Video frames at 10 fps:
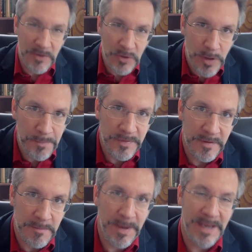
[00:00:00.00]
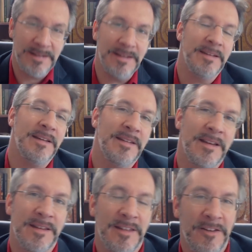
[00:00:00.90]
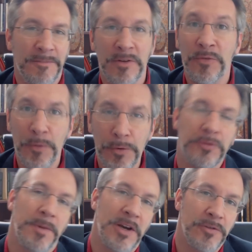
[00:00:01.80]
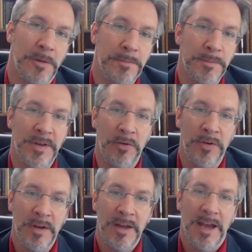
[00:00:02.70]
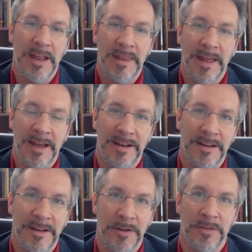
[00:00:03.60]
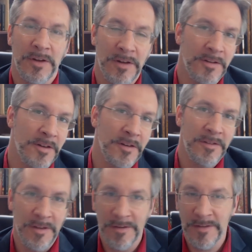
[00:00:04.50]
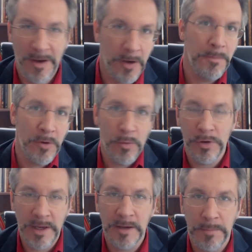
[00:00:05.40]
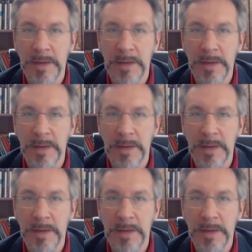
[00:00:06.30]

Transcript: even Trump's bases. He says that they've been fooled by Trump himself and that you know the the, the, the humble working